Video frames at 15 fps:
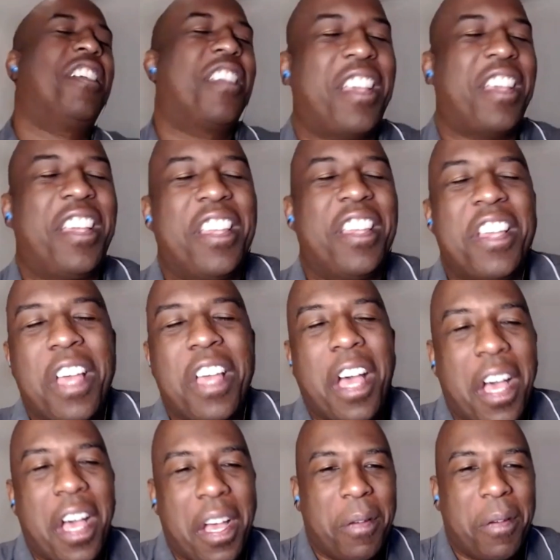Okay.
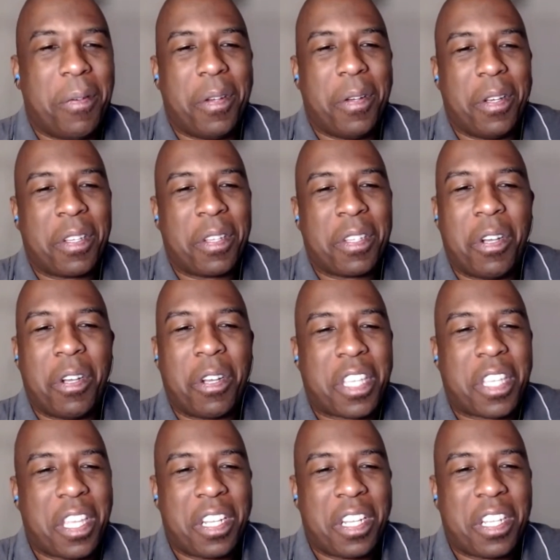
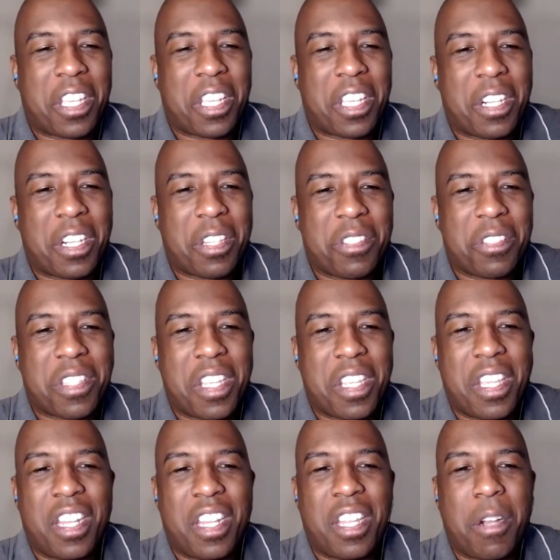Getting closer
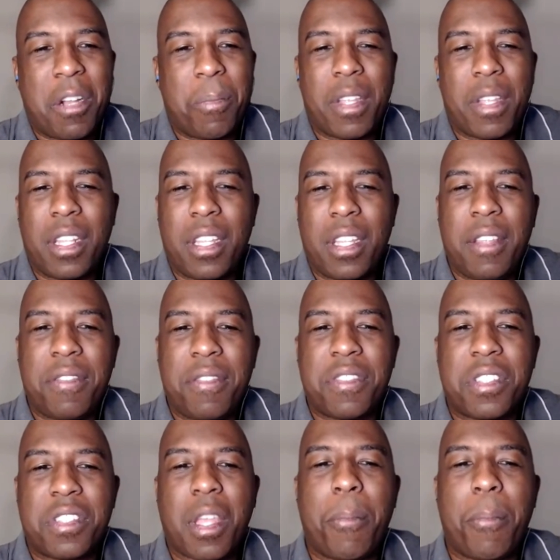in here, but if
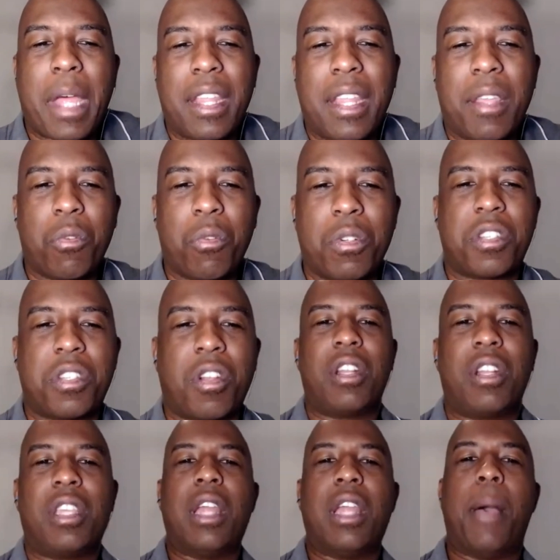somebody were
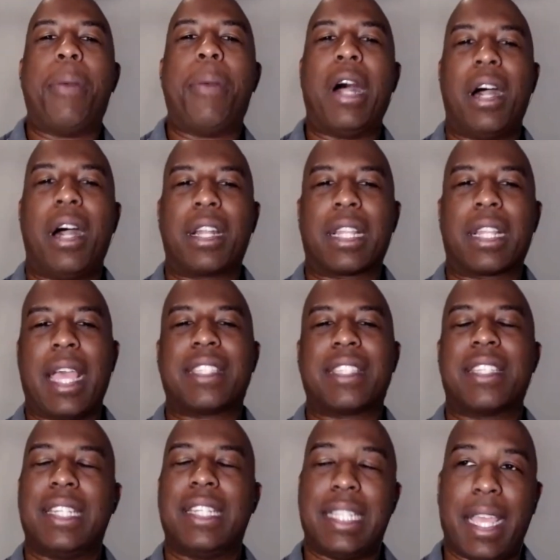starting a
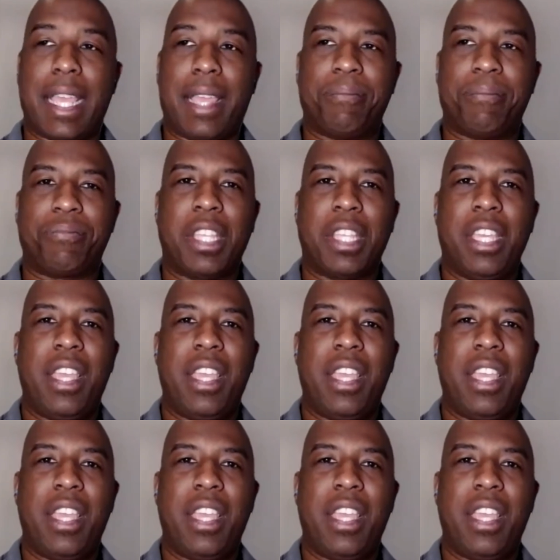podcast today,